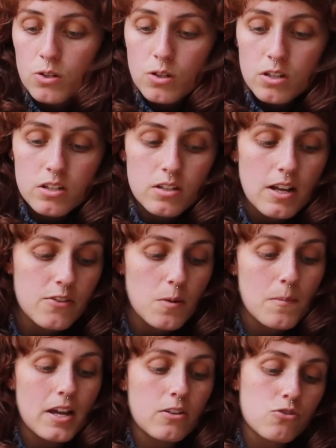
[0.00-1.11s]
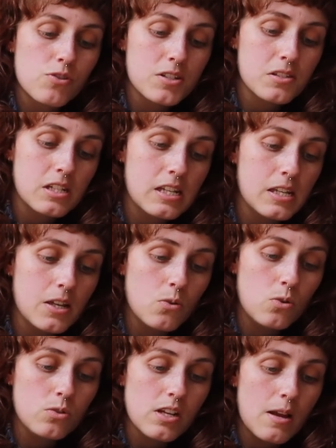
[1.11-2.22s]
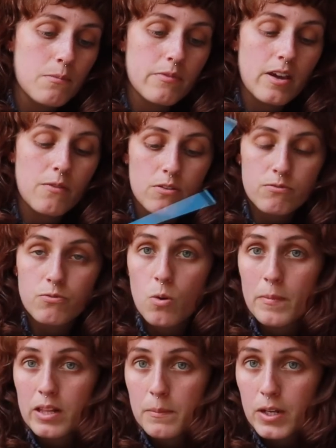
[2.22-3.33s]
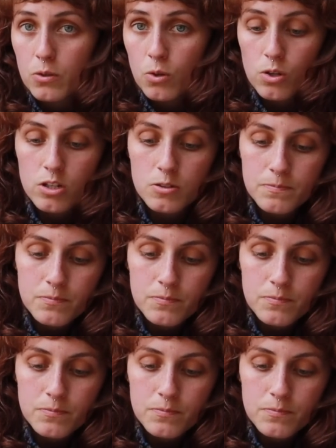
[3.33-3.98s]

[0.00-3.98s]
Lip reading: hook. I've got my trusty all-time favorite 4mm hook.